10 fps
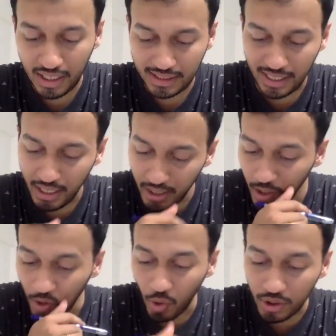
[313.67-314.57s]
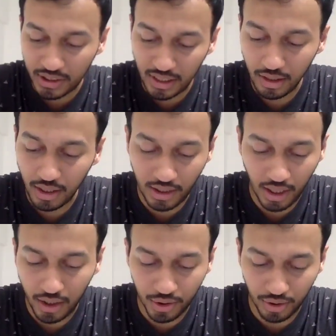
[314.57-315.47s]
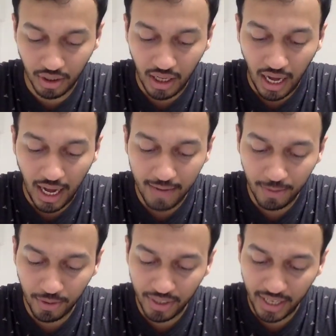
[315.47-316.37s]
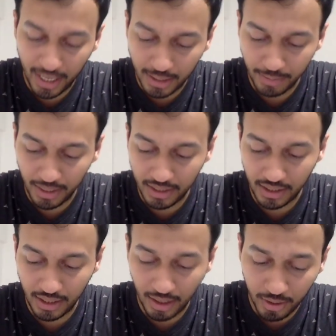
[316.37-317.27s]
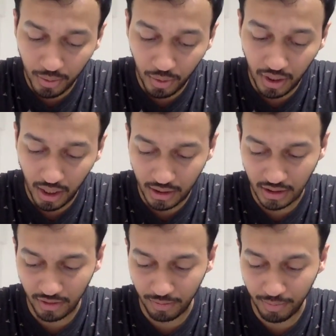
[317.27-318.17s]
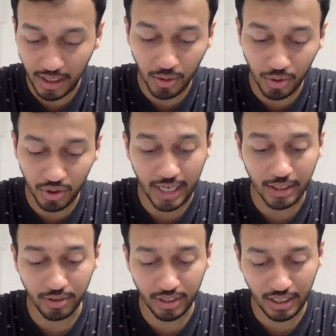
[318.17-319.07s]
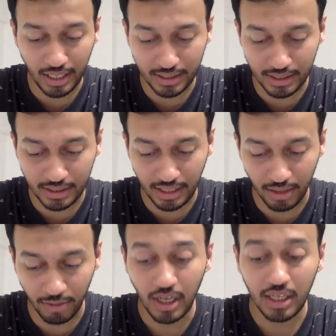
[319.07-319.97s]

said, O sinless Arjun, I have already explained that there are two classes of men who try to realize the self.